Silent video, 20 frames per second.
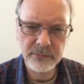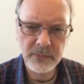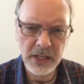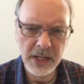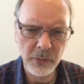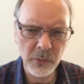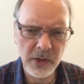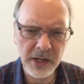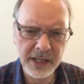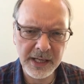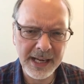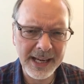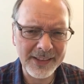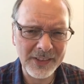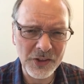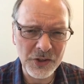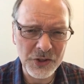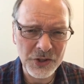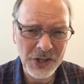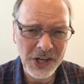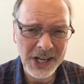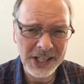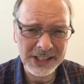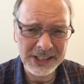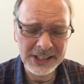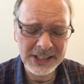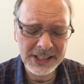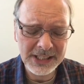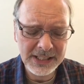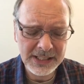That why he had the
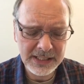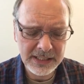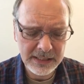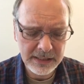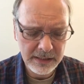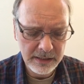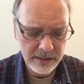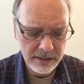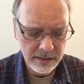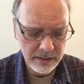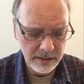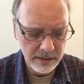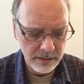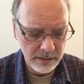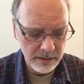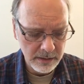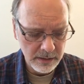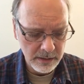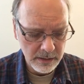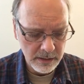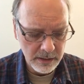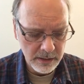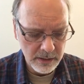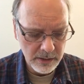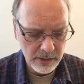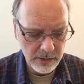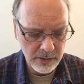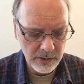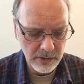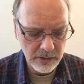shotgun?
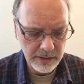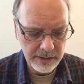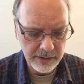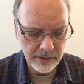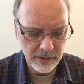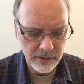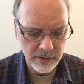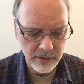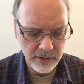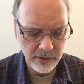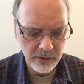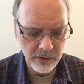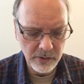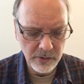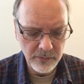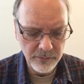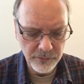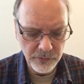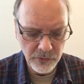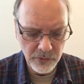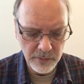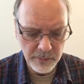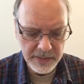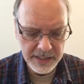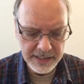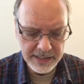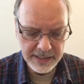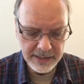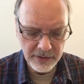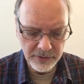Earlier, a uniform
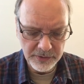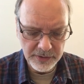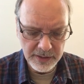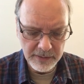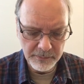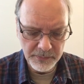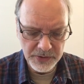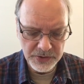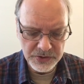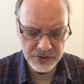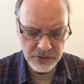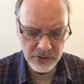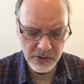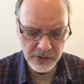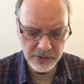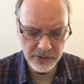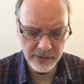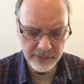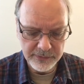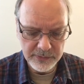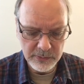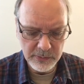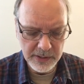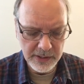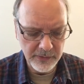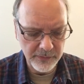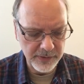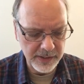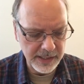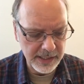had held up the sawed off
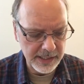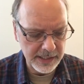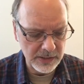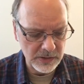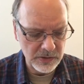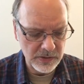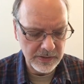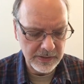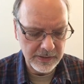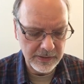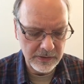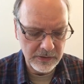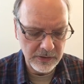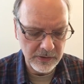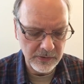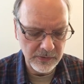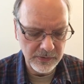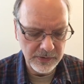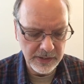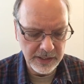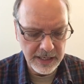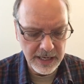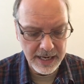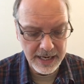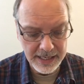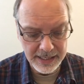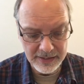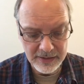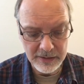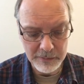12 gauge that had turned the
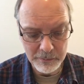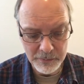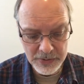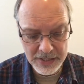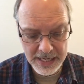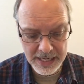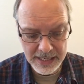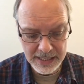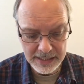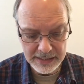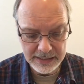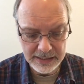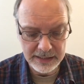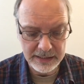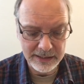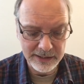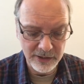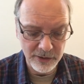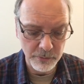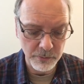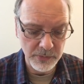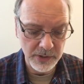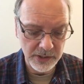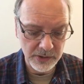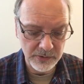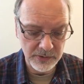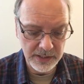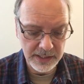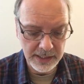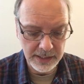guy in the bed into the
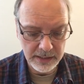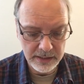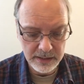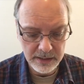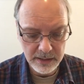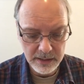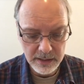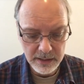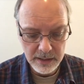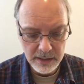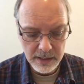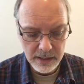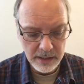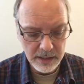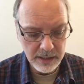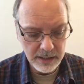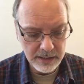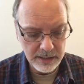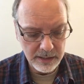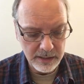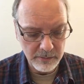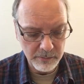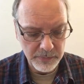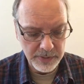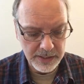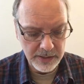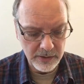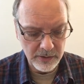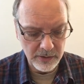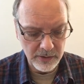Magritte, cut at the
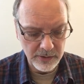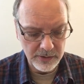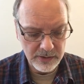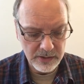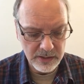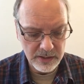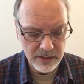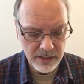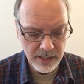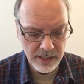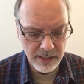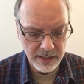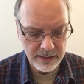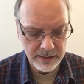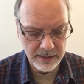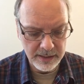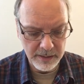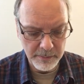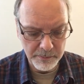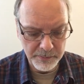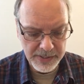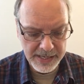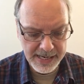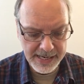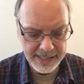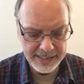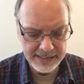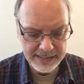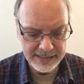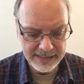barrel and stock,
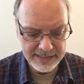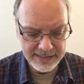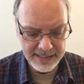compact and